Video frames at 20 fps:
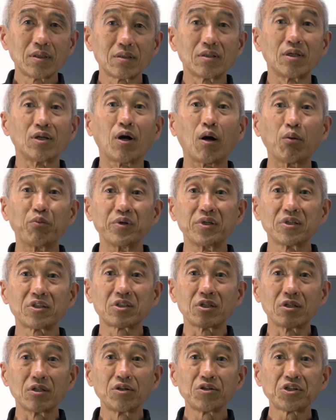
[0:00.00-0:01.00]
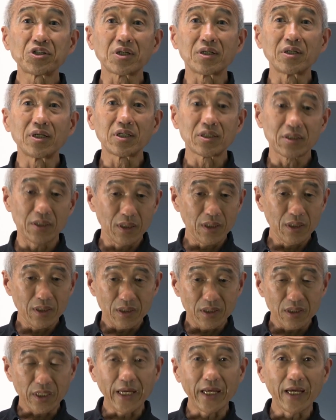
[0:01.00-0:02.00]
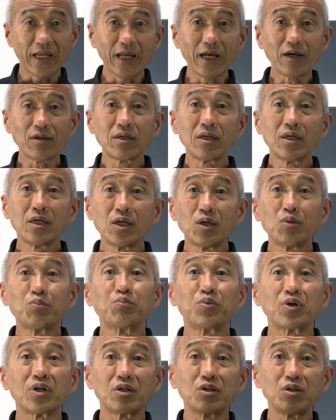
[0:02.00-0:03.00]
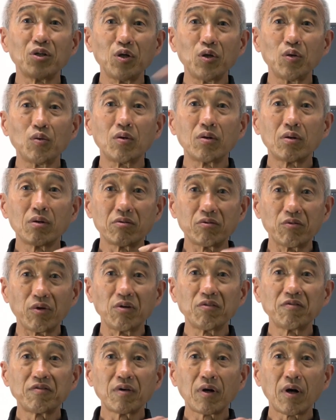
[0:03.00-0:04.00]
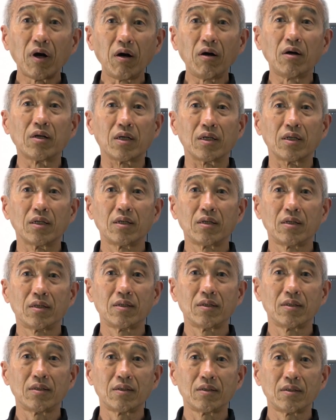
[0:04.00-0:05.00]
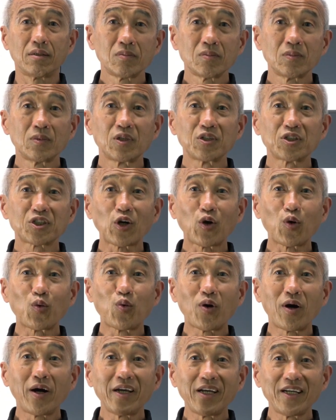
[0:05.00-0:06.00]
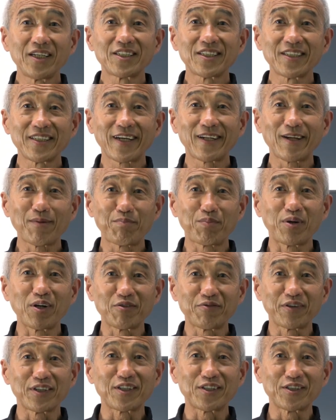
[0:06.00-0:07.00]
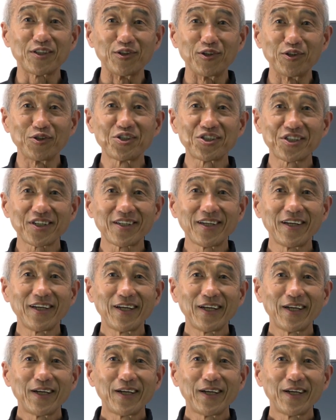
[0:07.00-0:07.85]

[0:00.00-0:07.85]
The obvious solution is take it out, put a new roof on. So why isn't that a perfect solution?